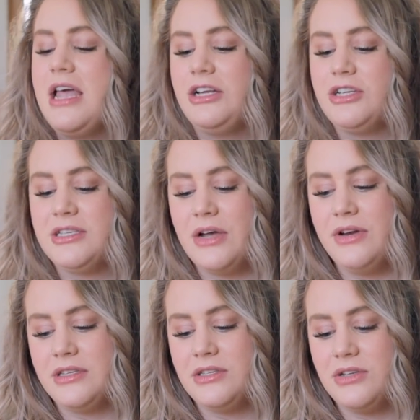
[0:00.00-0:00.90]
It just
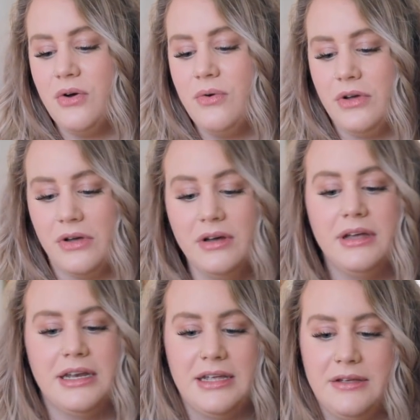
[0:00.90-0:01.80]
sounded so
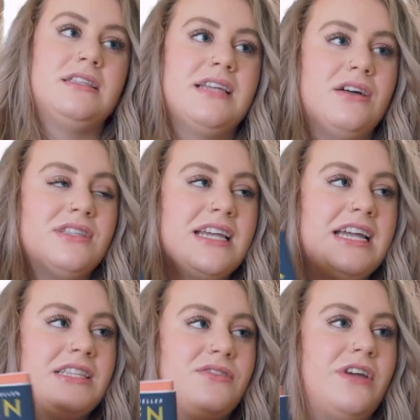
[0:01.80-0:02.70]
good. It sounds
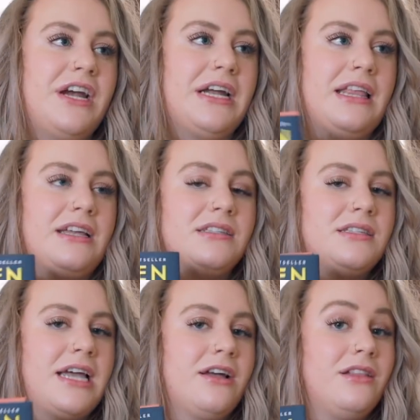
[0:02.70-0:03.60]
like it's very like
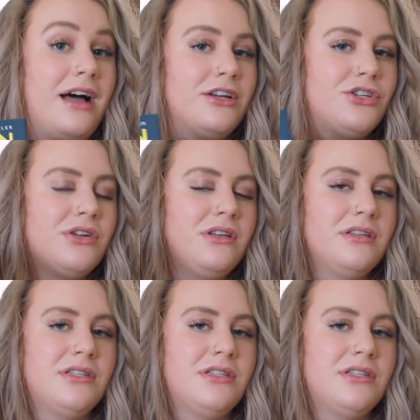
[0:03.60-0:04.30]
psychological.